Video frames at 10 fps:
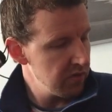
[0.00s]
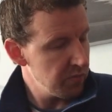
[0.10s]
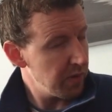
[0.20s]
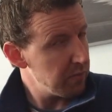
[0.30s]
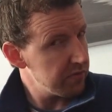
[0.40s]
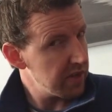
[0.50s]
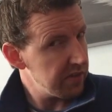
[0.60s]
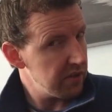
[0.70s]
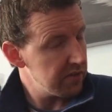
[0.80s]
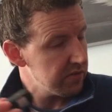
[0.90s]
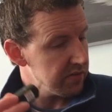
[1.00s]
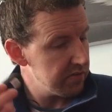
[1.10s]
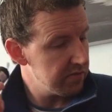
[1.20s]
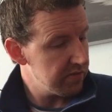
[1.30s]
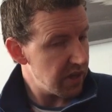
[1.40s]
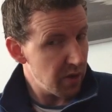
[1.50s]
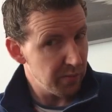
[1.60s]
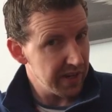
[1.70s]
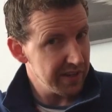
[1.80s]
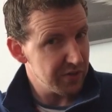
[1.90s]
Some people have said that they
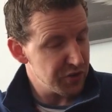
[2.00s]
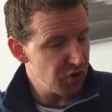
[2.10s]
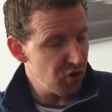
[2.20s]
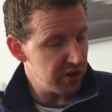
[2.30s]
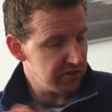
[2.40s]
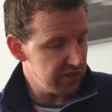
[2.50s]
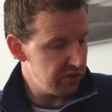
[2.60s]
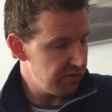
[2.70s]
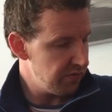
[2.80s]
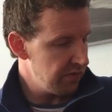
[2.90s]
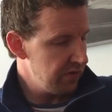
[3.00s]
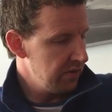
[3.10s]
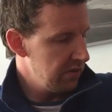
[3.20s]
don't believe the torque is enough